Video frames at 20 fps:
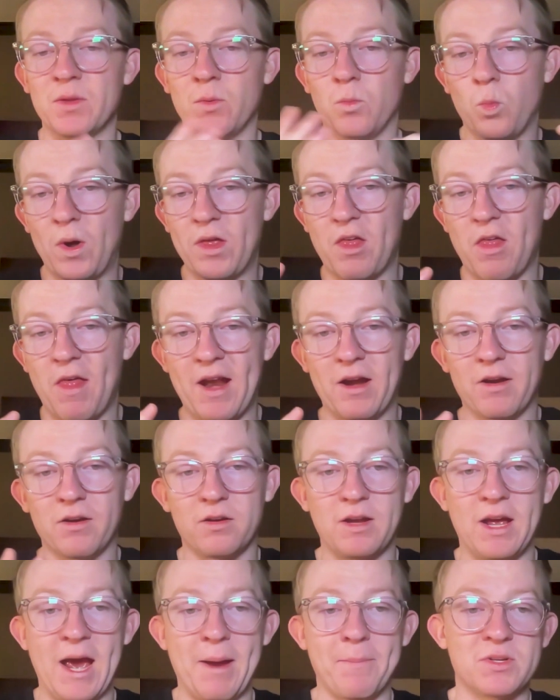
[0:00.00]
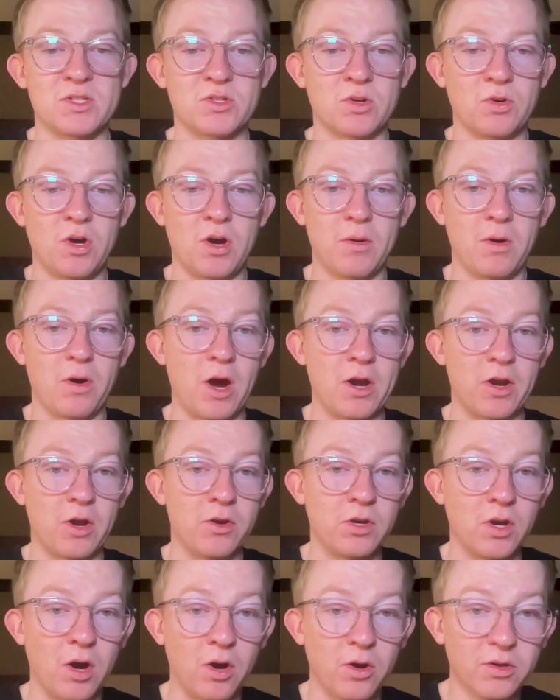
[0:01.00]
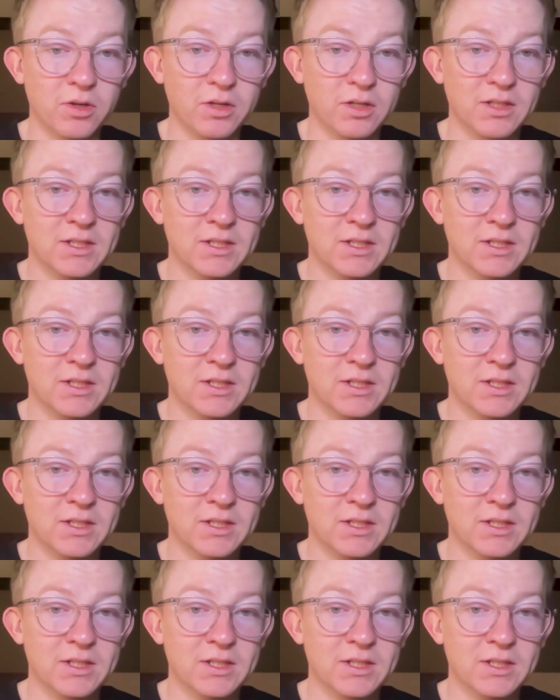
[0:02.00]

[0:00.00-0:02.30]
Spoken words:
Whether that happens or not, I don't know.